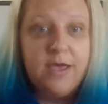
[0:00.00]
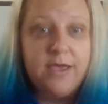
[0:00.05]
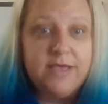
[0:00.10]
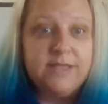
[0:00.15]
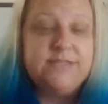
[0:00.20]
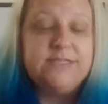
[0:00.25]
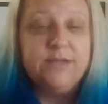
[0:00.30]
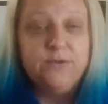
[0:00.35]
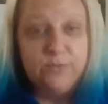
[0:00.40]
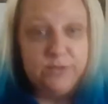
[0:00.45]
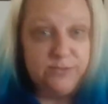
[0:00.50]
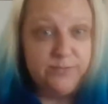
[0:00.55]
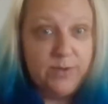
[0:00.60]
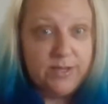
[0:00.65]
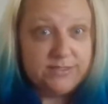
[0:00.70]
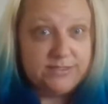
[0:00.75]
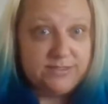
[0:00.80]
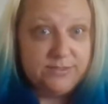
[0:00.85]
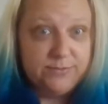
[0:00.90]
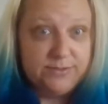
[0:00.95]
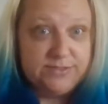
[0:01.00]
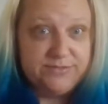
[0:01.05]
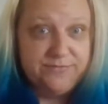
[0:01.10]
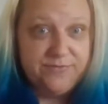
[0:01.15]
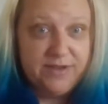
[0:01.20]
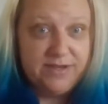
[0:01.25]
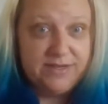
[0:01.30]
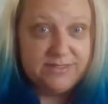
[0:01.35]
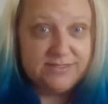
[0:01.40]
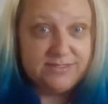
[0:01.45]
It's in response to what
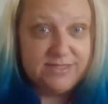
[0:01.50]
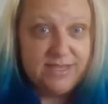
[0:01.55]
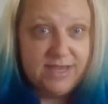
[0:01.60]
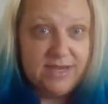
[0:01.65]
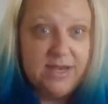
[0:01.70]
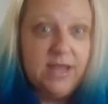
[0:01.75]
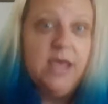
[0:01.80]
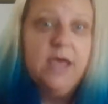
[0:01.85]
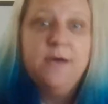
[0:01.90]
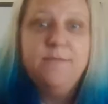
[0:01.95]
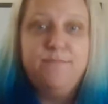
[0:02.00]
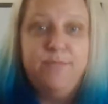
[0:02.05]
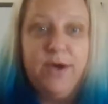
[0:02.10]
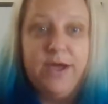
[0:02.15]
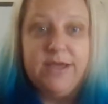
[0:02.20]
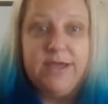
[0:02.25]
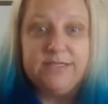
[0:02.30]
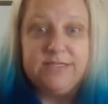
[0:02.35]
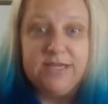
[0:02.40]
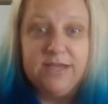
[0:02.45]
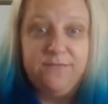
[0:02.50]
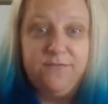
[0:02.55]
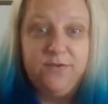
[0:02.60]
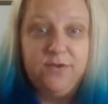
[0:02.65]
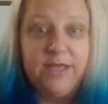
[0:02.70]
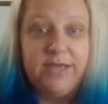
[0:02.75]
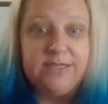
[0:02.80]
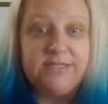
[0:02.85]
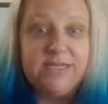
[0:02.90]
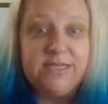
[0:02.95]
defendant said, but if
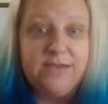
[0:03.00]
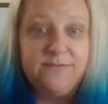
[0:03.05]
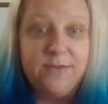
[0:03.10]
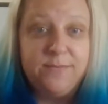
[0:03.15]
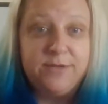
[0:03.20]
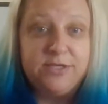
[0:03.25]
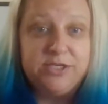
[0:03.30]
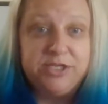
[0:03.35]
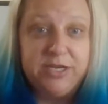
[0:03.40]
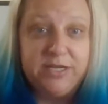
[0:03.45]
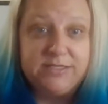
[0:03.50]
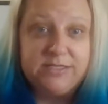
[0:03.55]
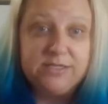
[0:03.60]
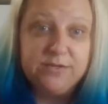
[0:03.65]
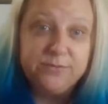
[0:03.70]
you'd like to give them a chance to